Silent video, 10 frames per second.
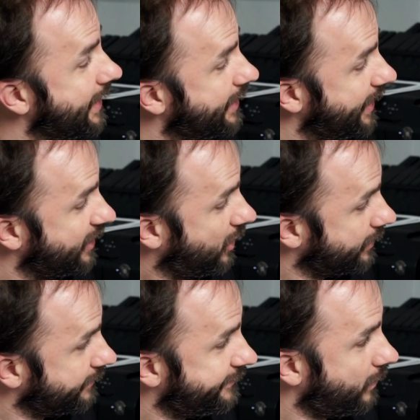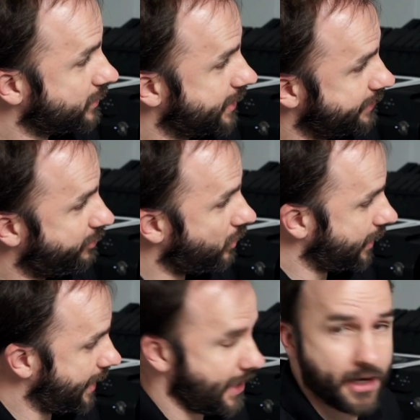in, in kind of the fox's
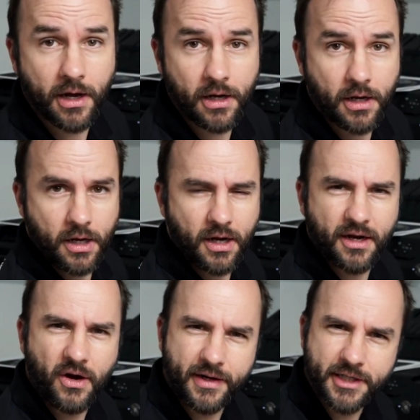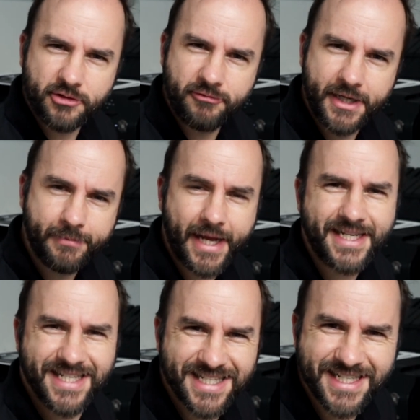body here and kind of just really
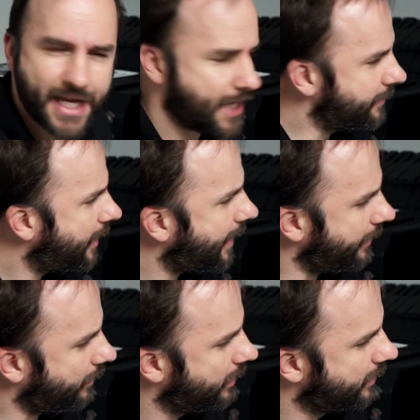makes it stand out.